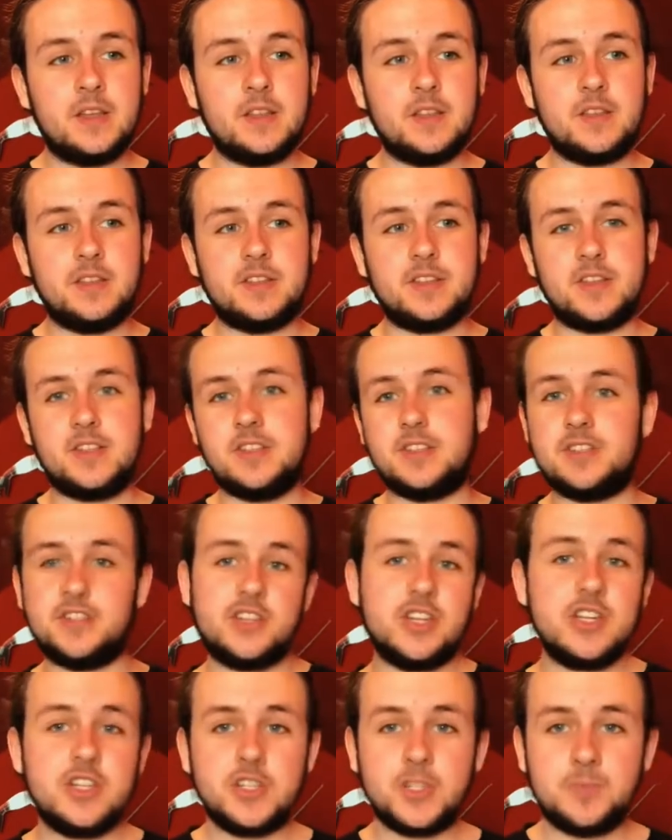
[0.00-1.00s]
there's a
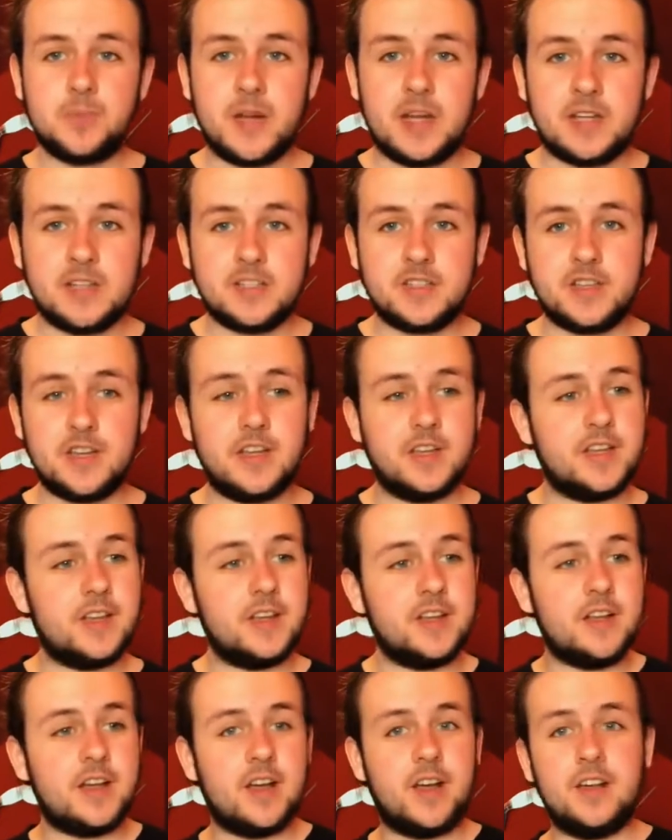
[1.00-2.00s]
change in mass, and
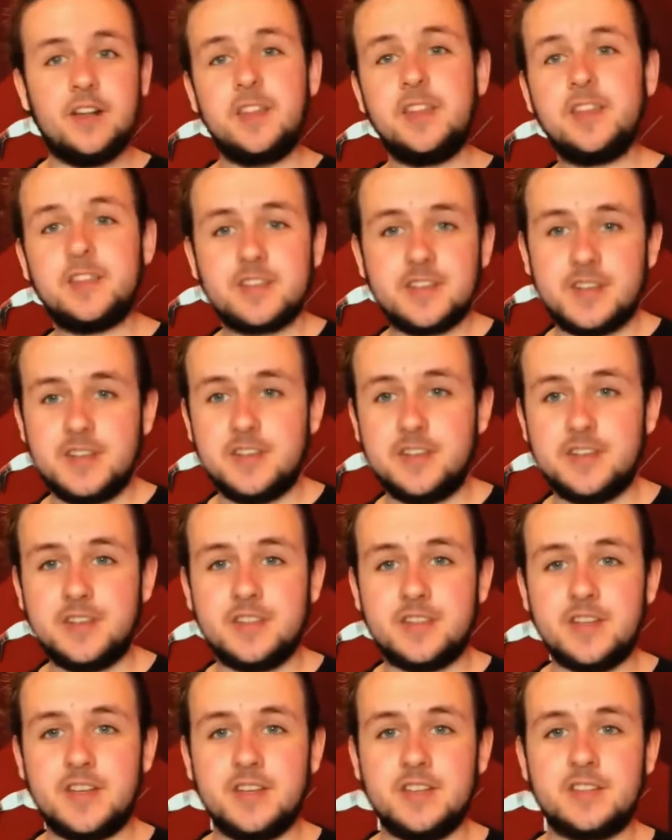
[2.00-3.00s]
then another scientist
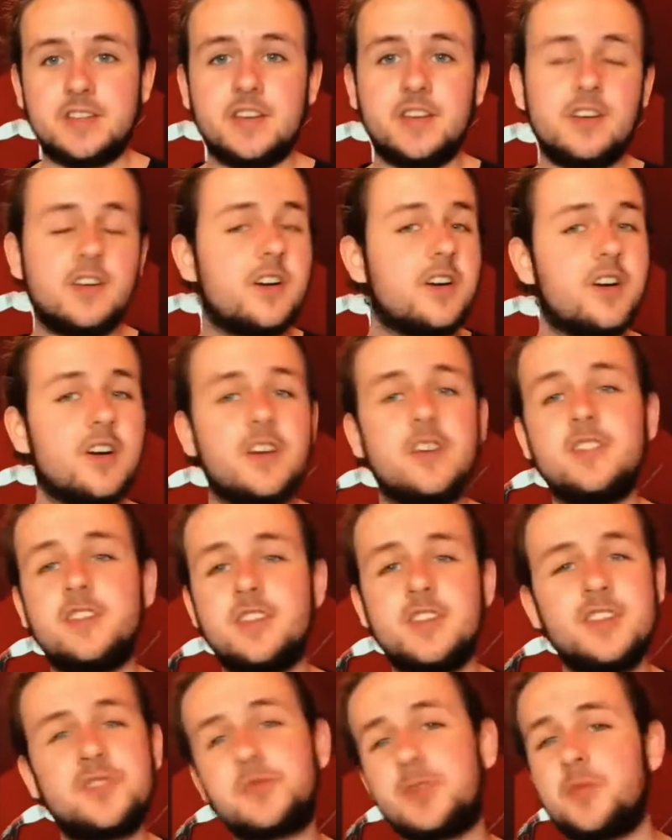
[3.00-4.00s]
says, oh,
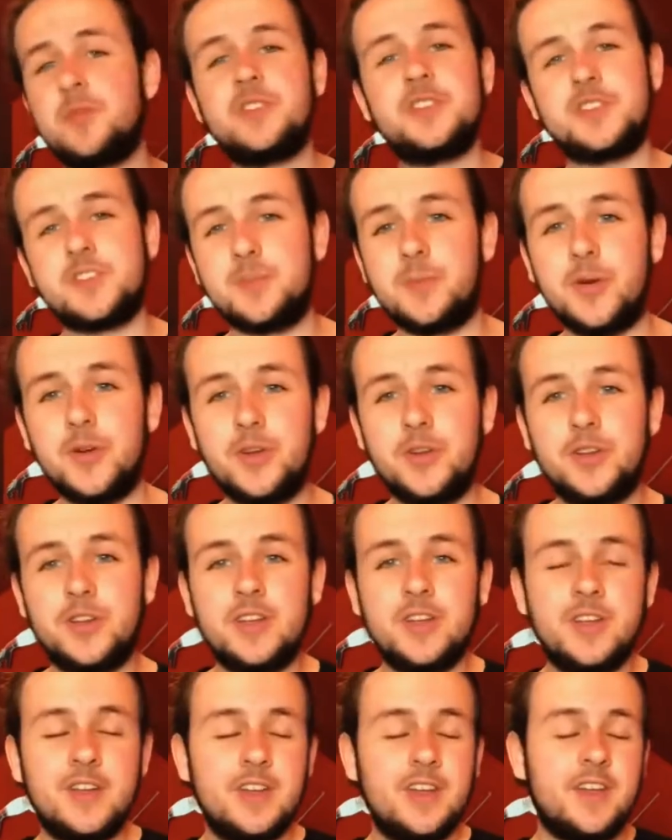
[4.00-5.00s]
it's probably just a bird,
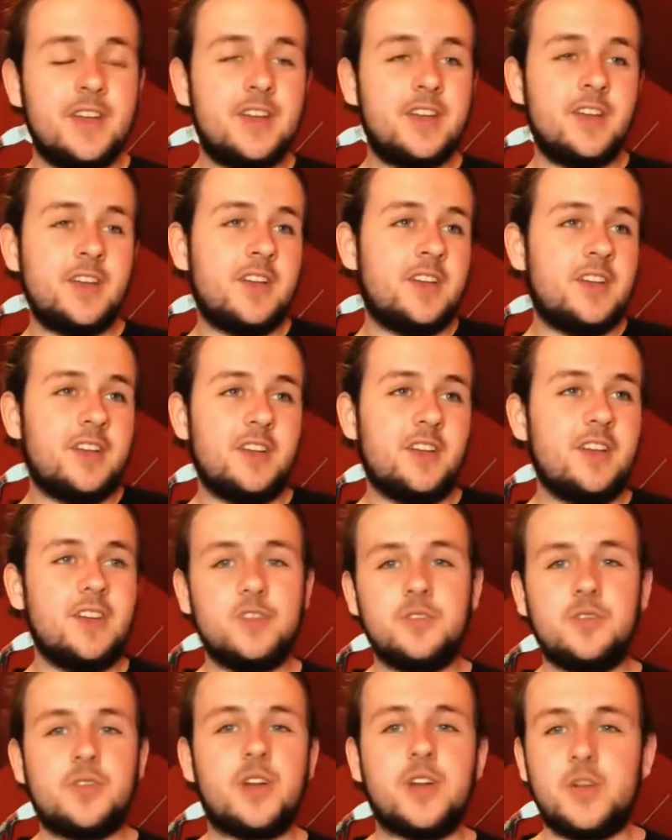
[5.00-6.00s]

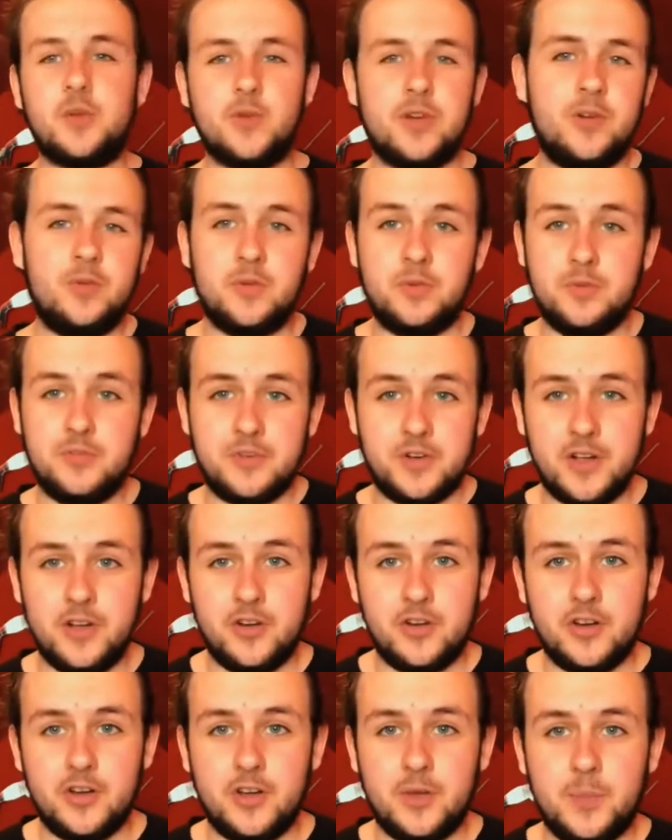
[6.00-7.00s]
it'll fly away when we
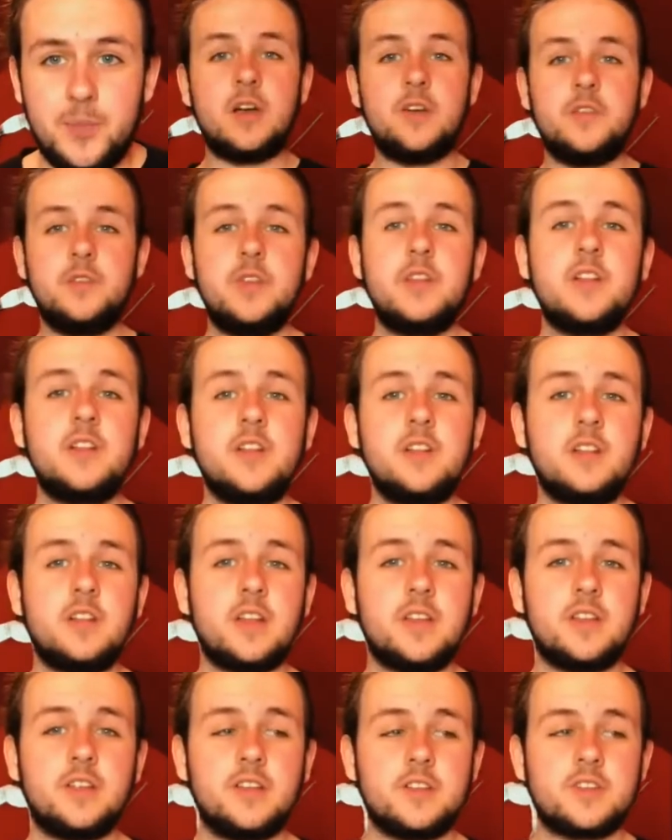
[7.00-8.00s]
fire it up. I feel
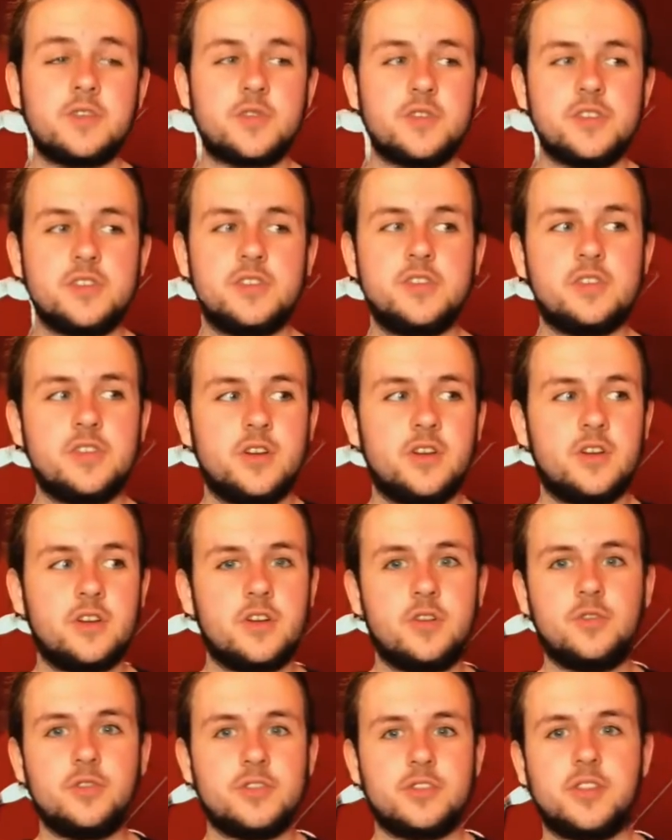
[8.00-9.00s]
like this was
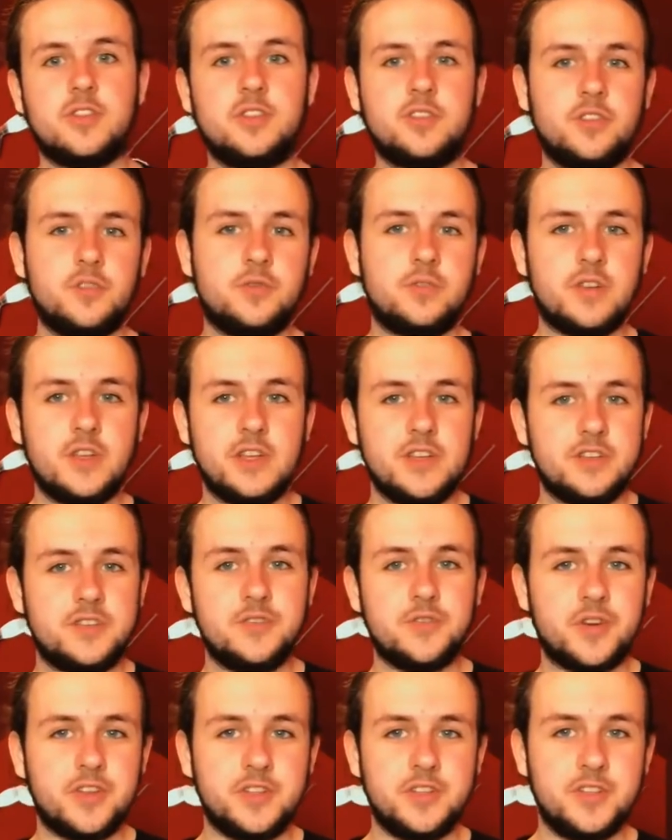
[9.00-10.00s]
a result of lazy
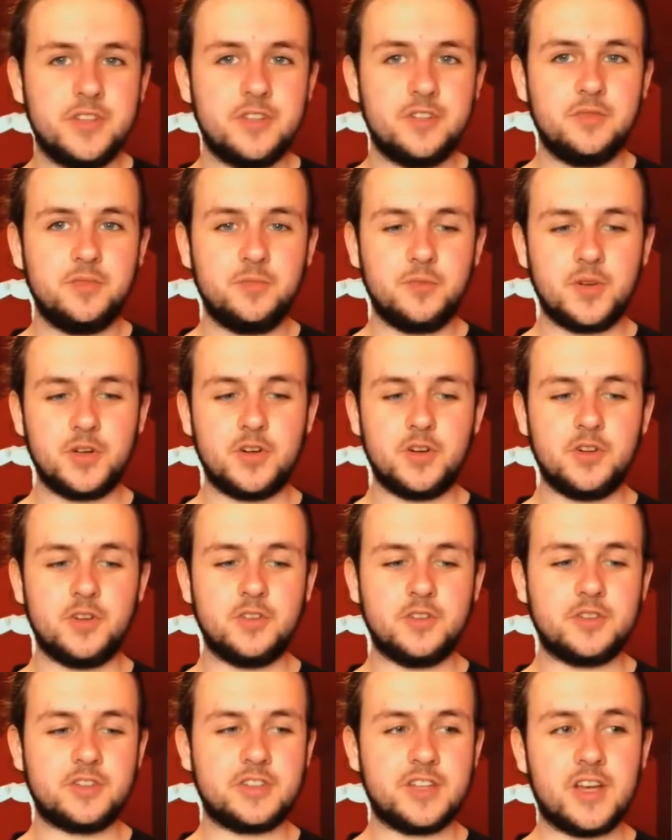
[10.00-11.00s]
writing,
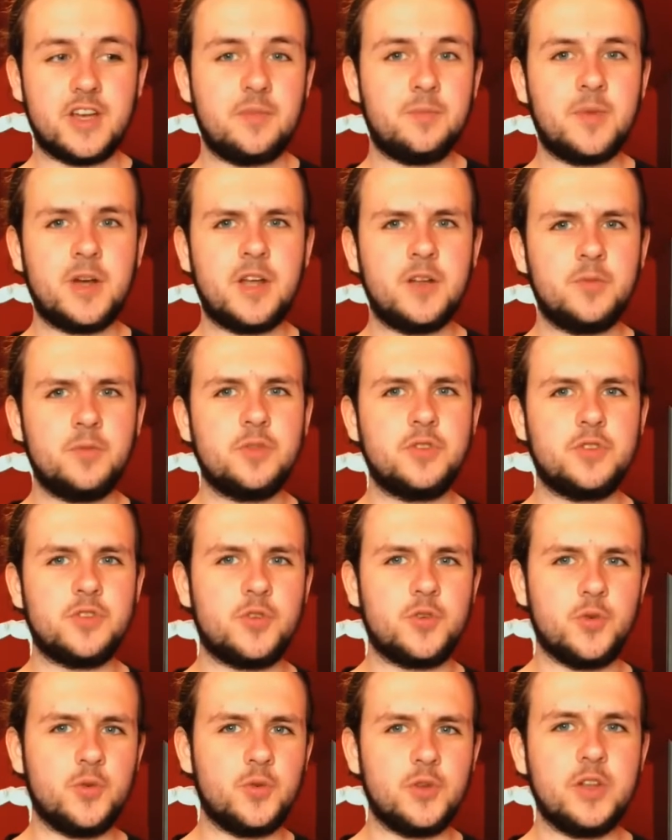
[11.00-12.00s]
because Sandman would
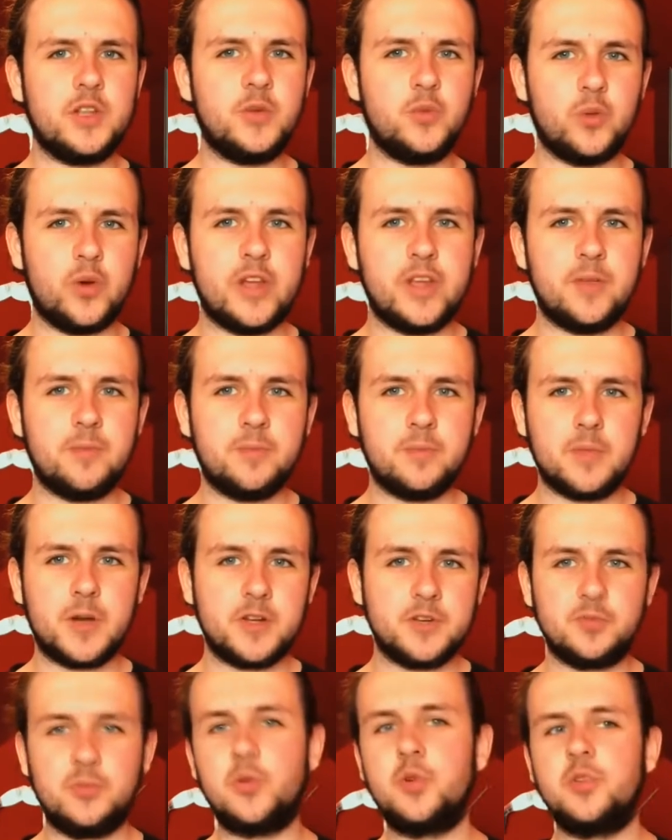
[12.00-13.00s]
surely weigh
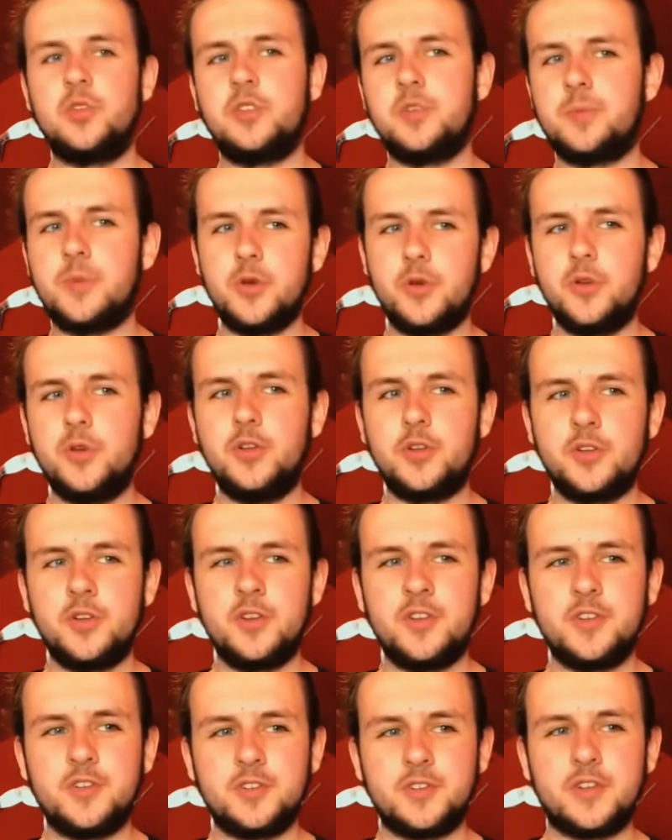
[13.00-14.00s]
much more than the bird.
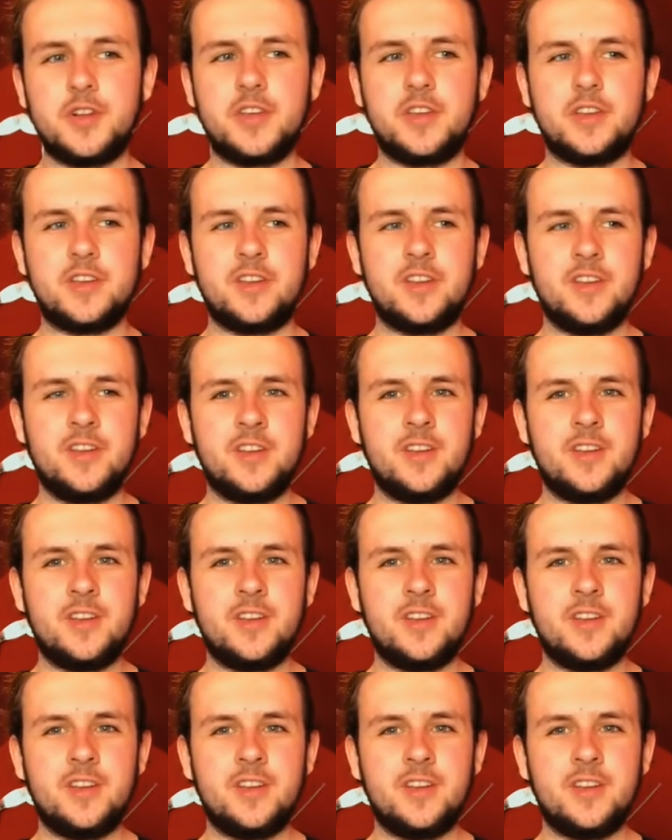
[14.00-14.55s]
So, like,